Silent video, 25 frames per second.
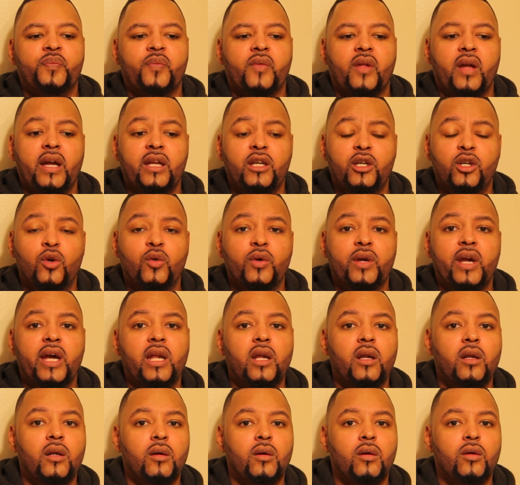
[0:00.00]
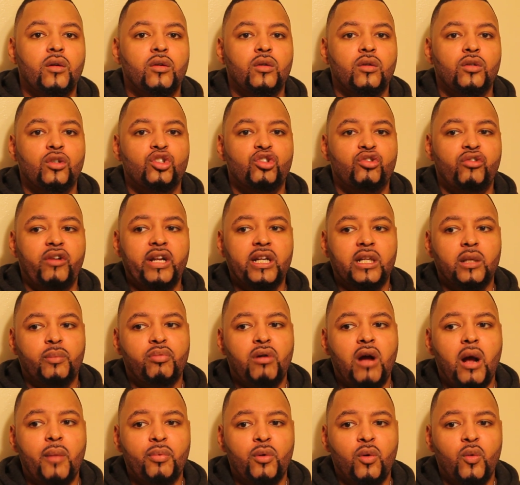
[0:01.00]
and you don't get it treated the
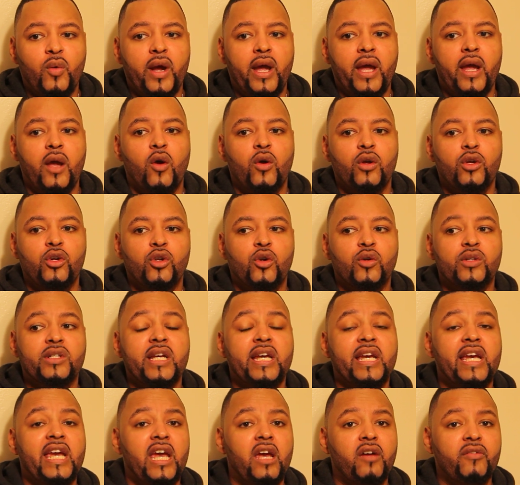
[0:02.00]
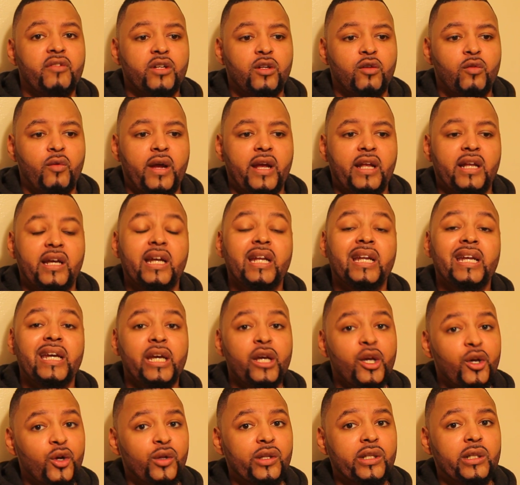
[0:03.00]
proper way, or you don't take care of it the way it
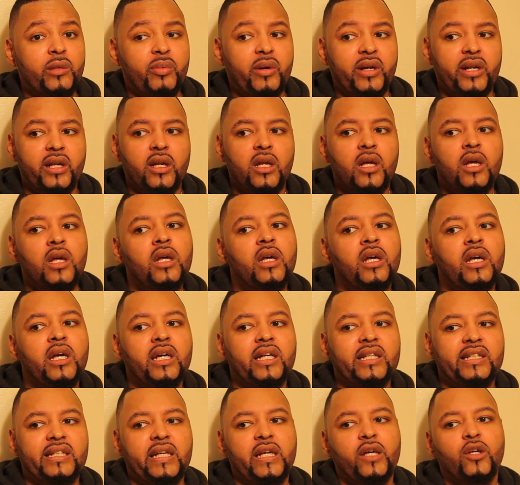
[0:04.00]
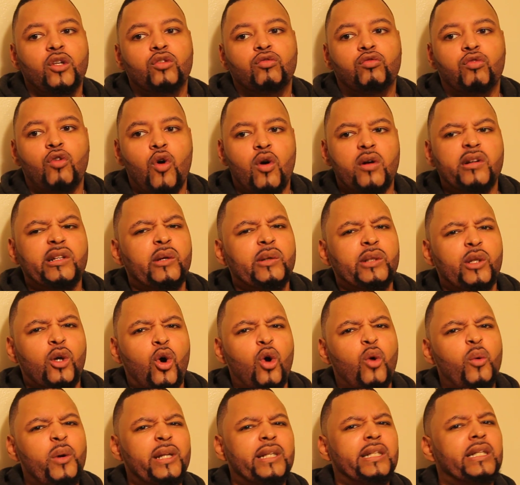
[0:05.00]
heals, but it's healed wrong, so it's
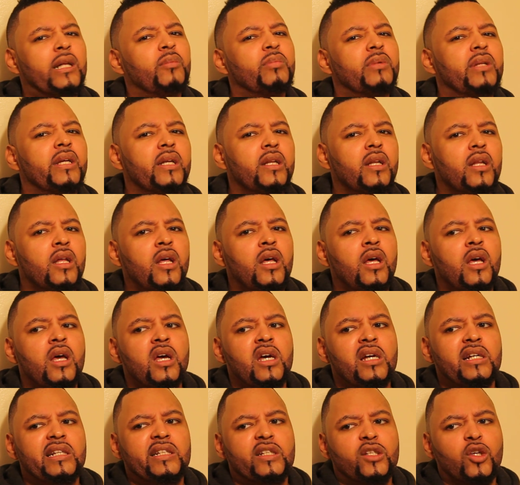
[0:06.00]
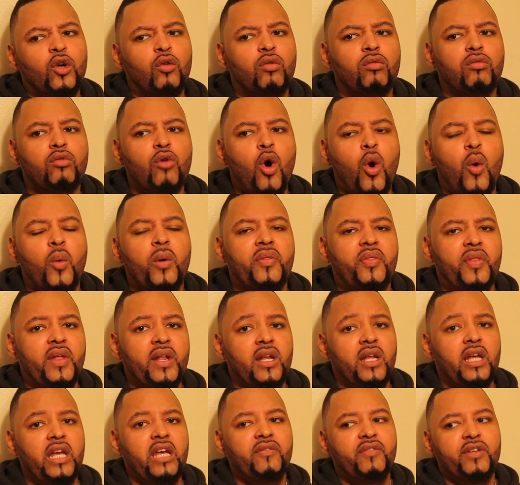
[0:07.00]
always something still wrong with
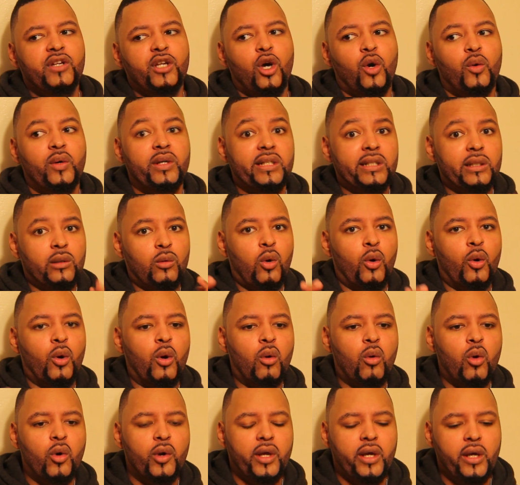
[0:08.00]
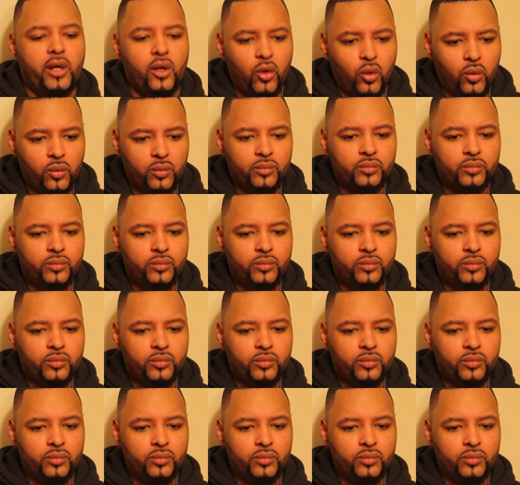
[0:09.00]
it, even though it's quote-unquote healed.